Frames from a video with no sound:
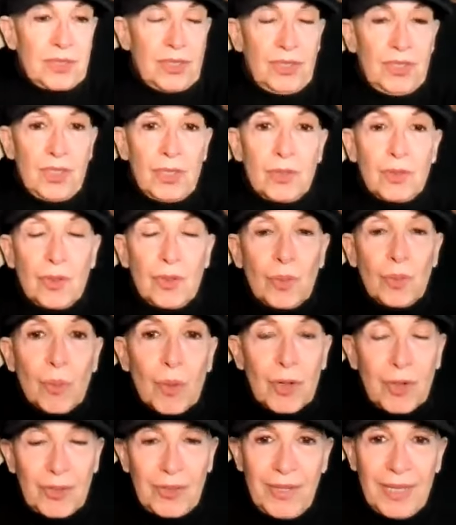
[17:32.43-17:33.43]
to do the
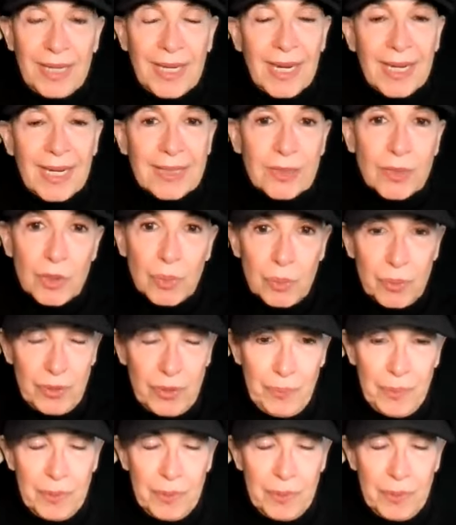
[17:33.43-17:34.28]
work that I do with